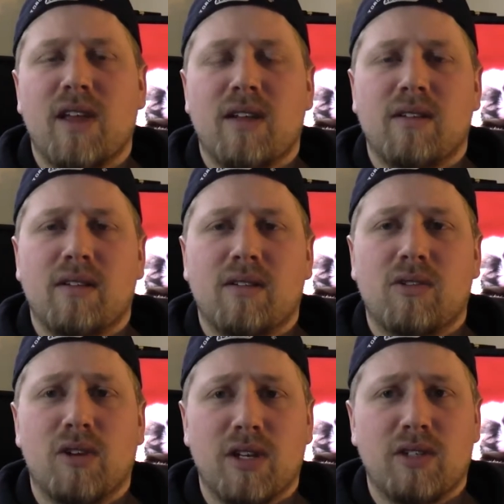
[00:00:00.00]
than
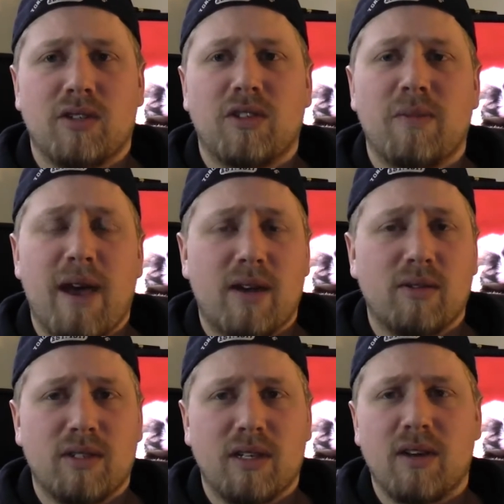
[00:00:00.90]
traditional
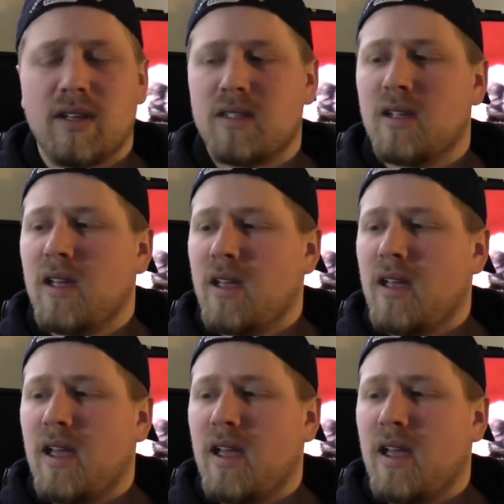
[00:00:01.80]
tobacco cigarettes.